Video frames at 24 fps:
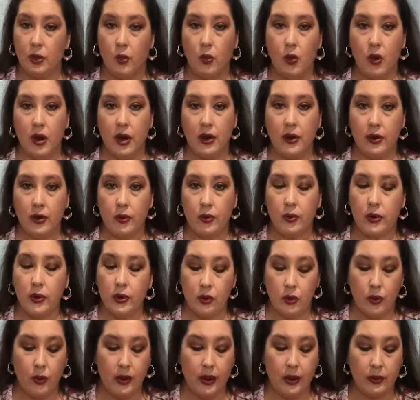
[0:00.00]
water real
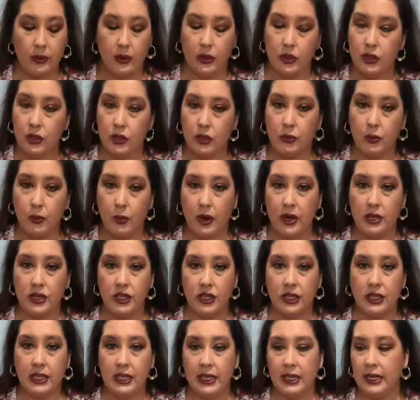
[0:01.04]
quick with a toothbrush
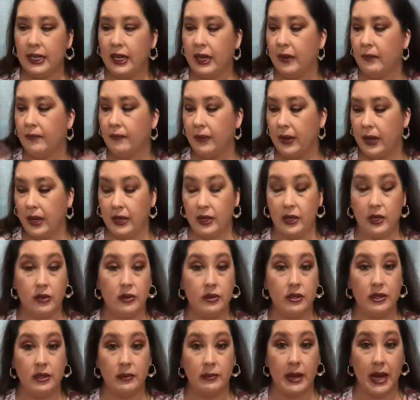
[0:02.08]
to clean it, and
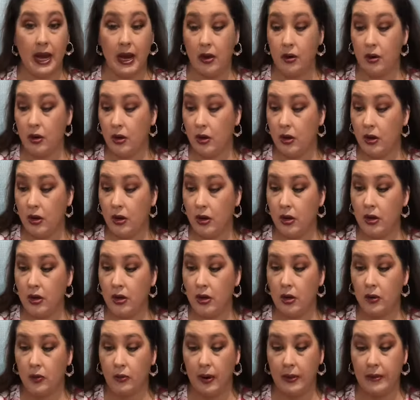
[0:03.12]
use some alcohol,
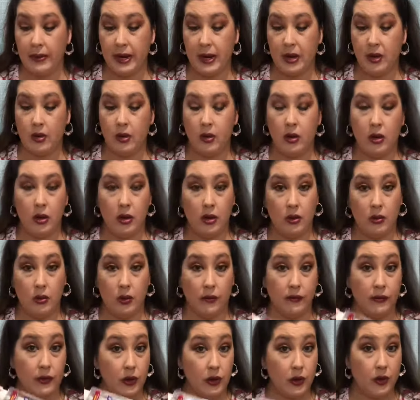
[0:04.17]
rubbing alcohol, or
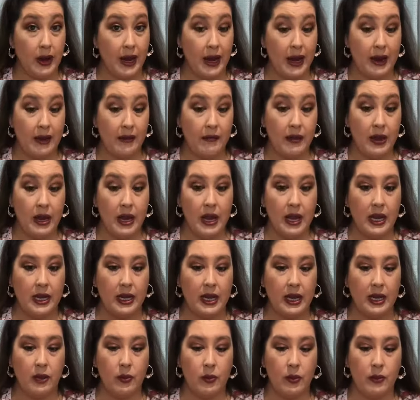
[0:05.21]
if you don't have
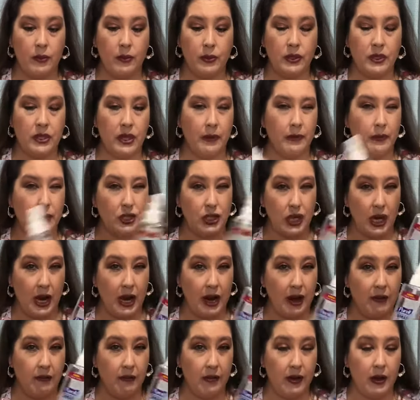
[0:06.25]
91% but you
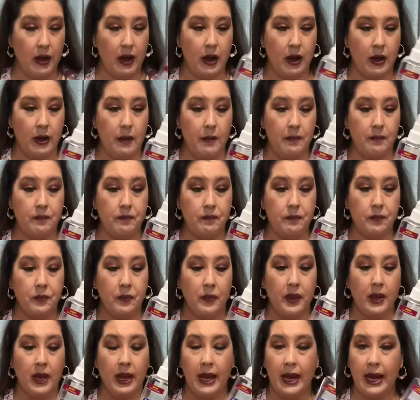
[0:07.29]
have
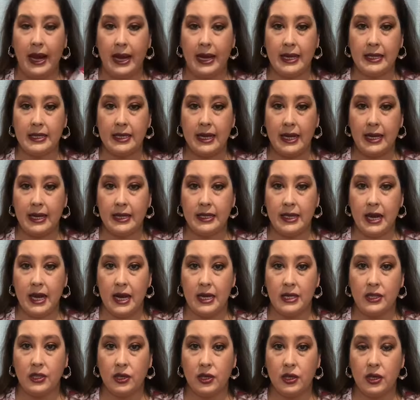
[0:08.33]
hand
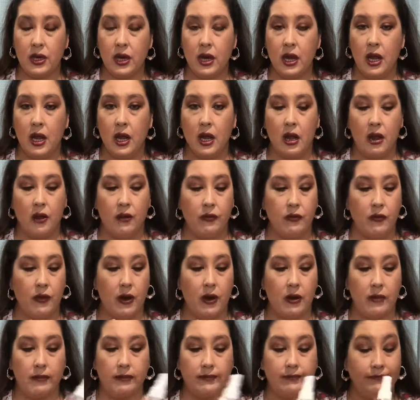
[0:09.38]
sanitizer
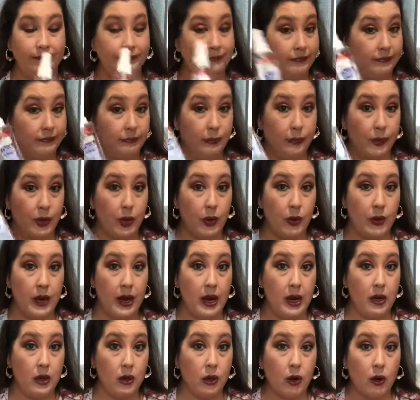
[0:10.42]
from
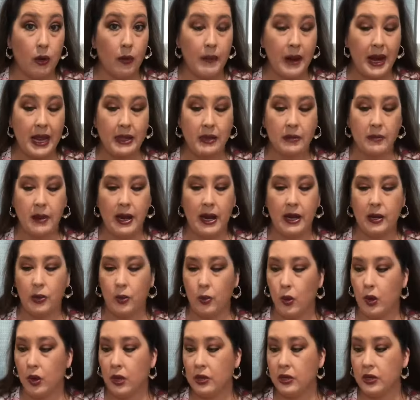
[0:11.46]
Purell or Bath & Body
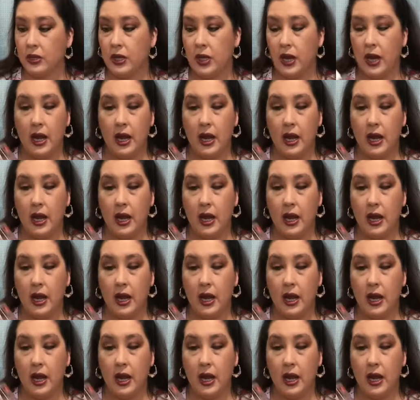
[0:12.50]
Works,